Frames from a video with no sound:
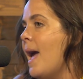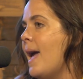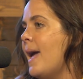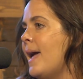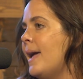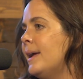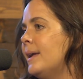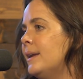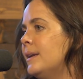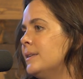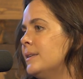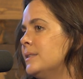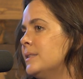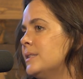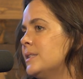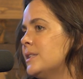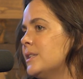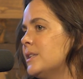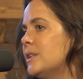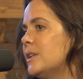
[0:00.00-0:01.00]

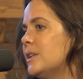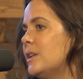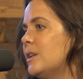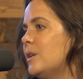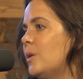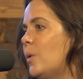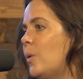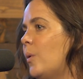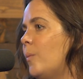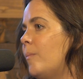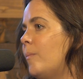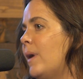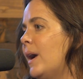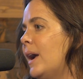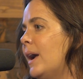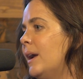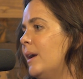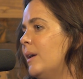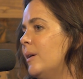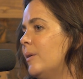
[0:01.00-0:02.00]
And
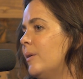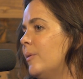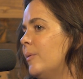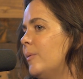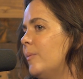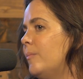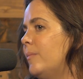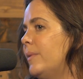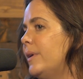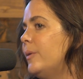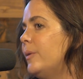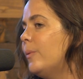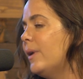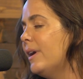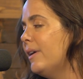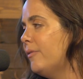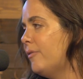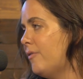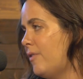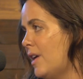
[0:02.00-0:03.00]
my
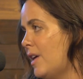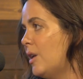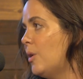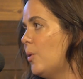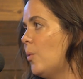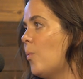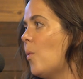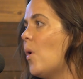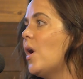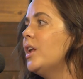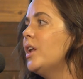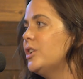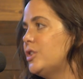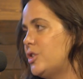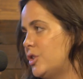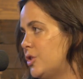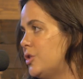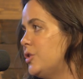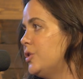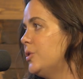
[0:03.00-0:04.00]
midwife then wanted
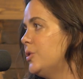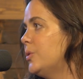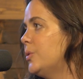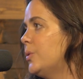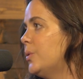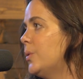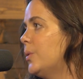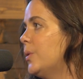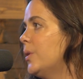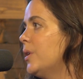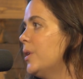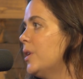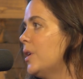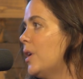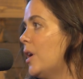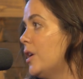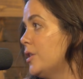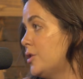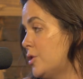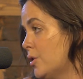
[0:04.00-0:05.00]
to do
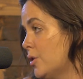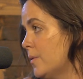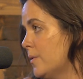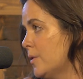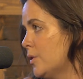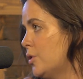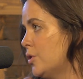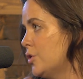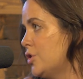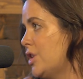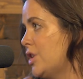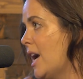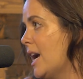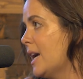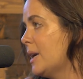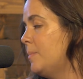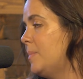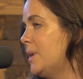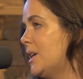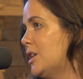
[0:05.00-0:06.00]
a cervical
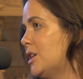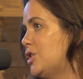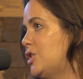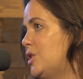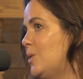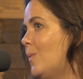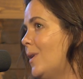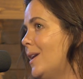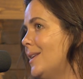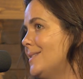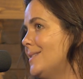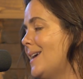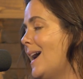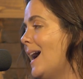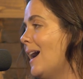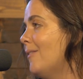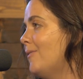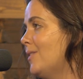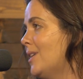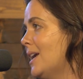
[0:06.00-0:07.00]
check because she wanted to
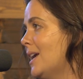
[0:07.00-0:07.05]
have an